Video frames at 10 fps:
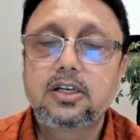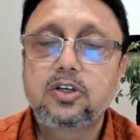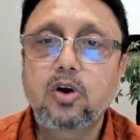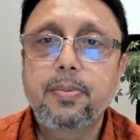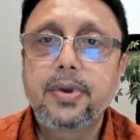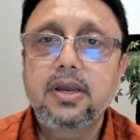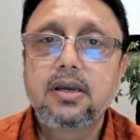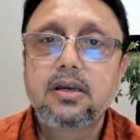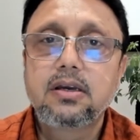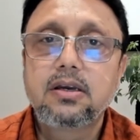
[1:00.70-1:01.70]
the
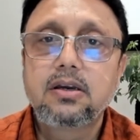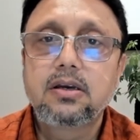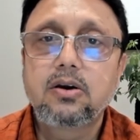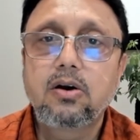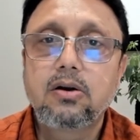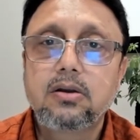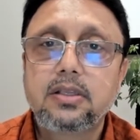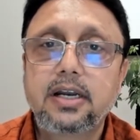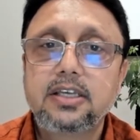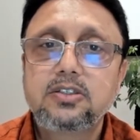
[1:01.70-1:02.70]
topic,
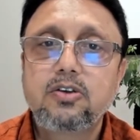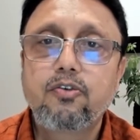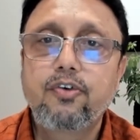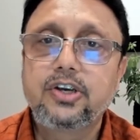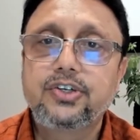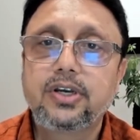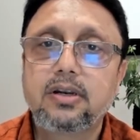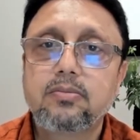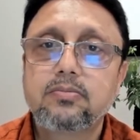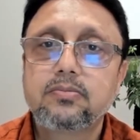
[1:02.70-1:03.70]
that is friction.